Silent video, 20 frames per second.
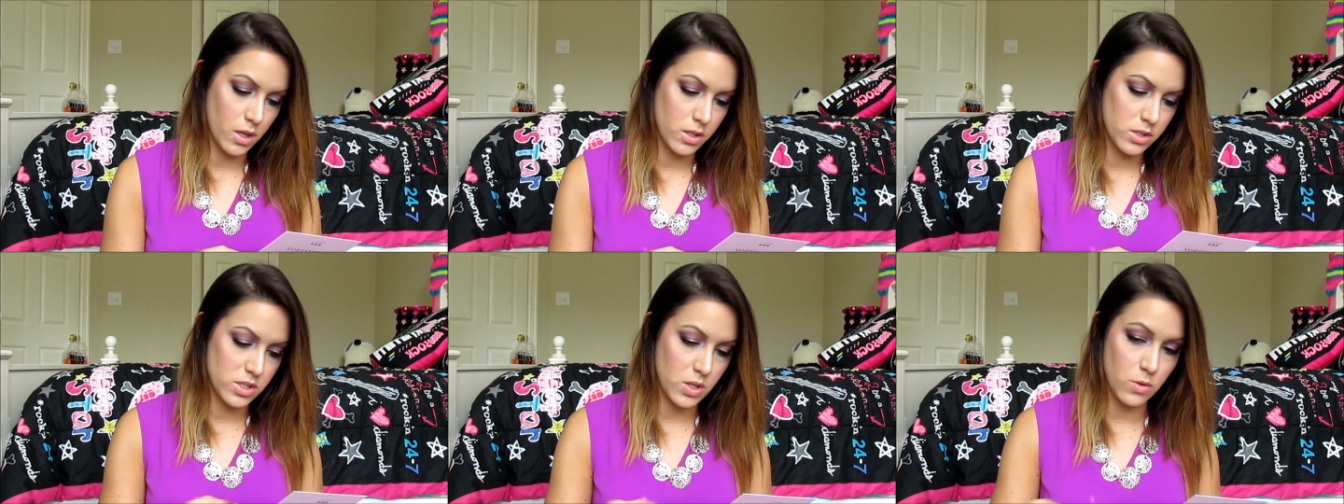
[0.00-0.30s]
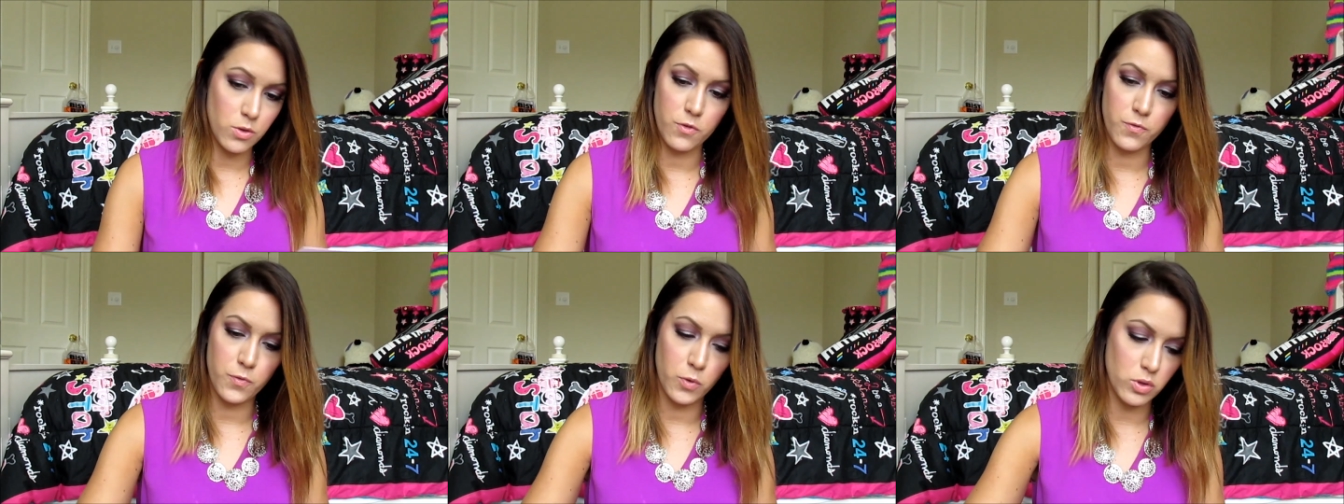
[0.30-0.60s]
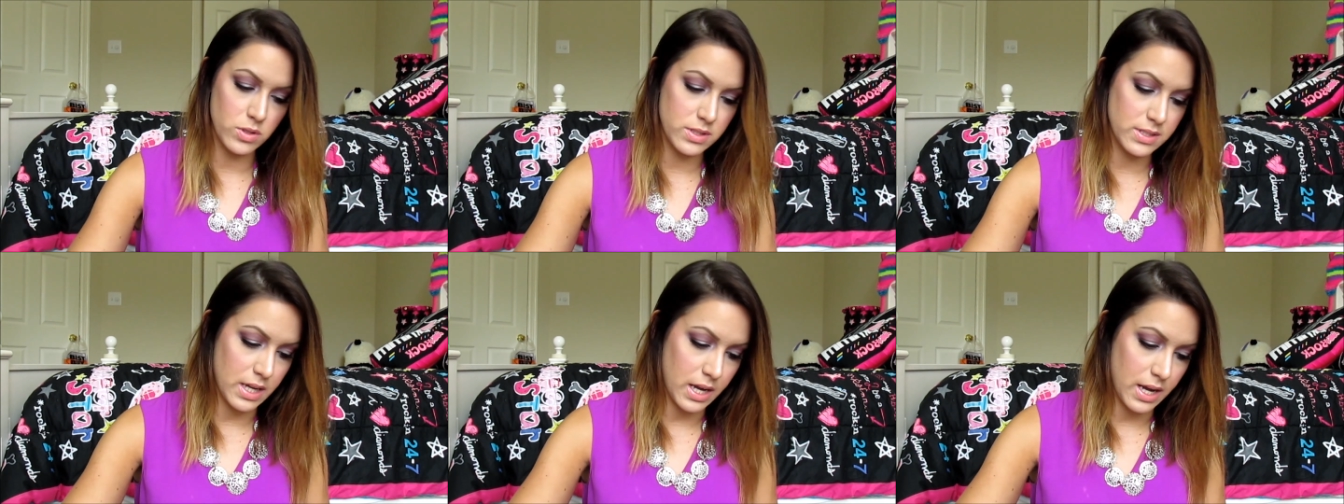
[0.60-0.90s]
so the
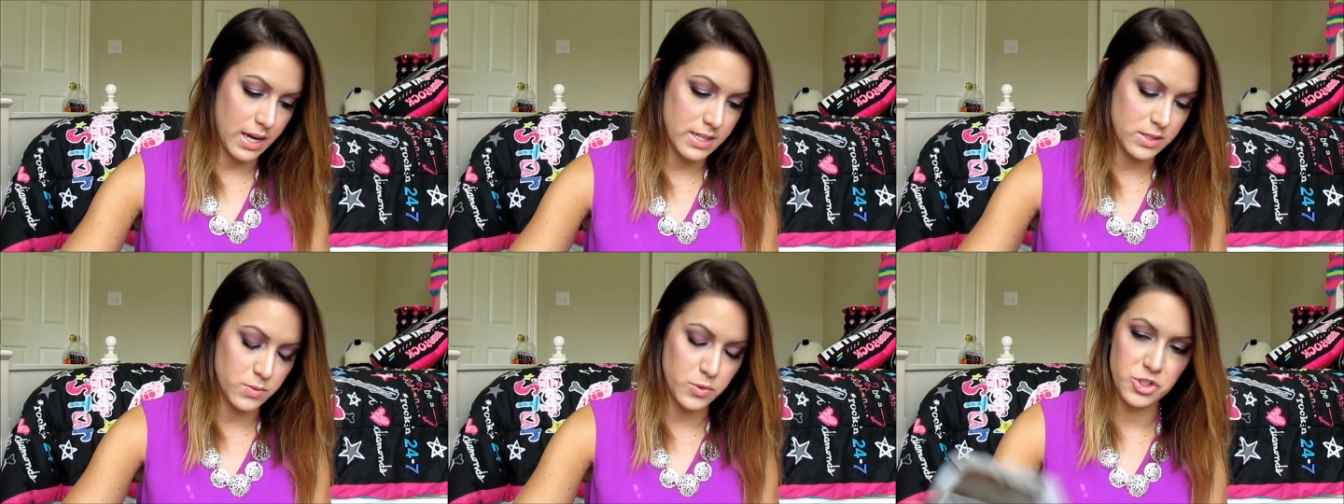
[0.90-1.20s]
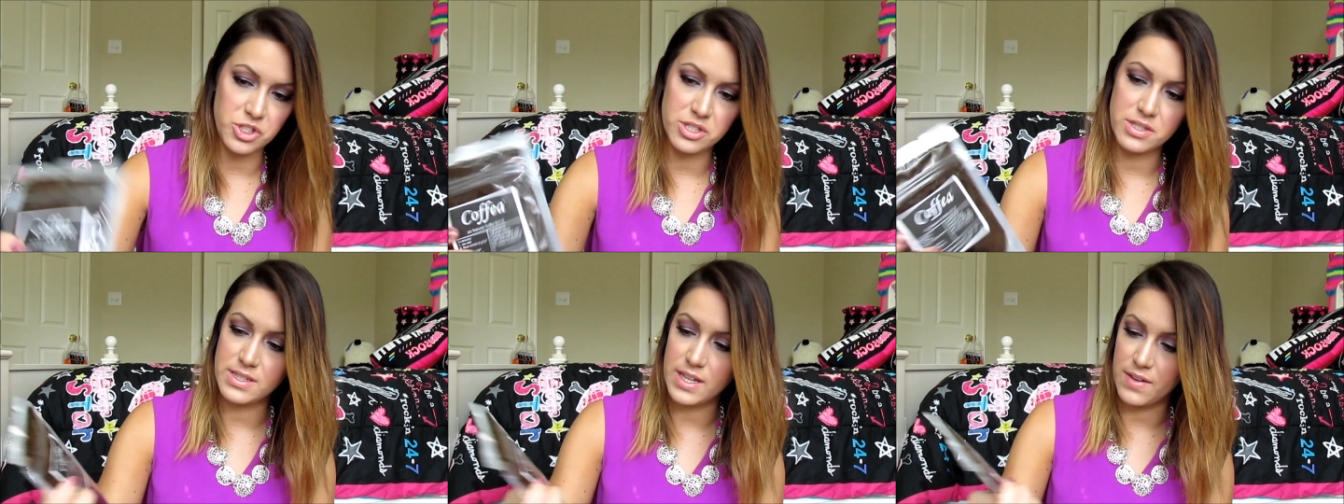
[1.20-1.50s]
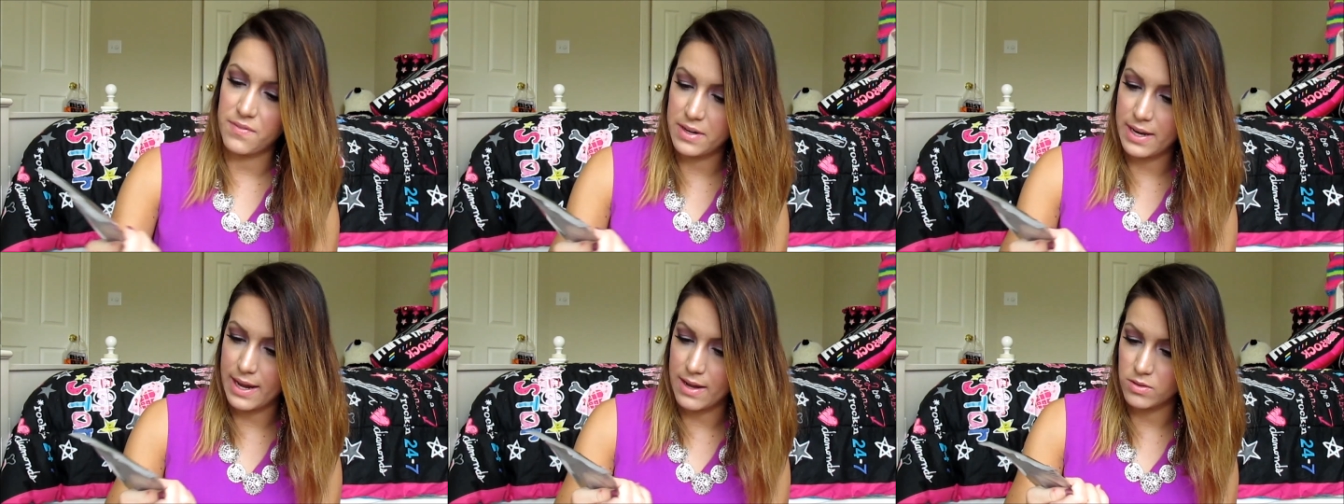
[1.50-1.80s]
full size, which is
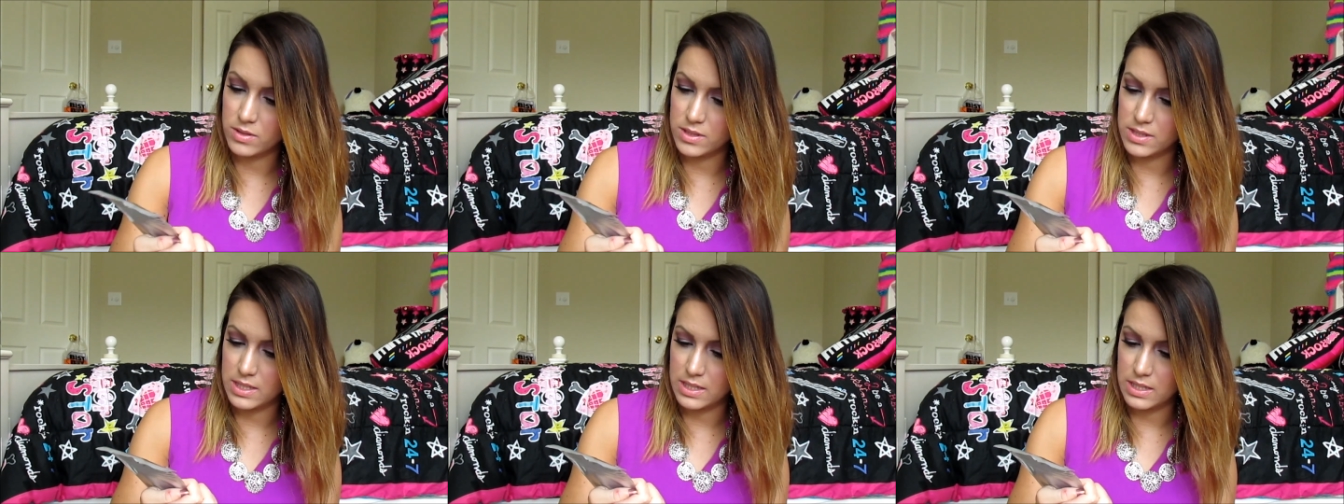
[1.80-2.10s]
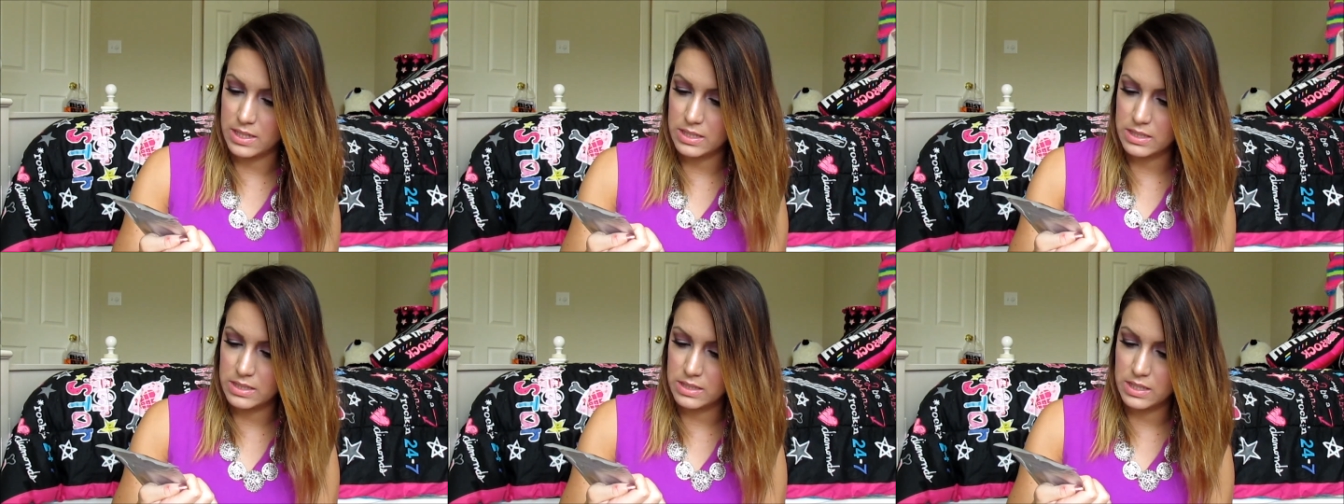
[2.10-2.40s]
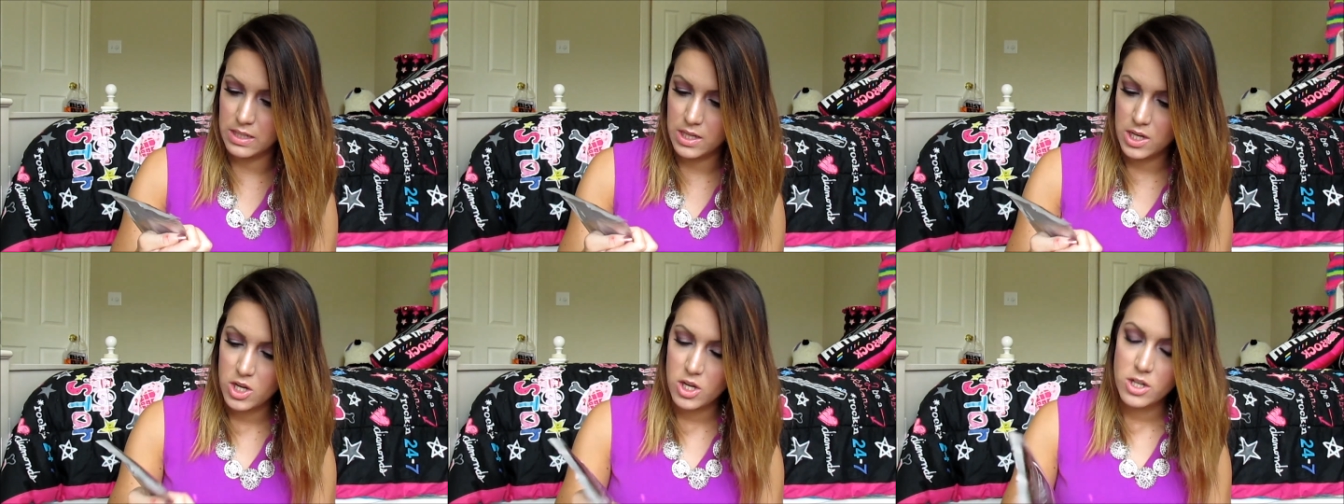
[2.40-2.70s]
seven ounces,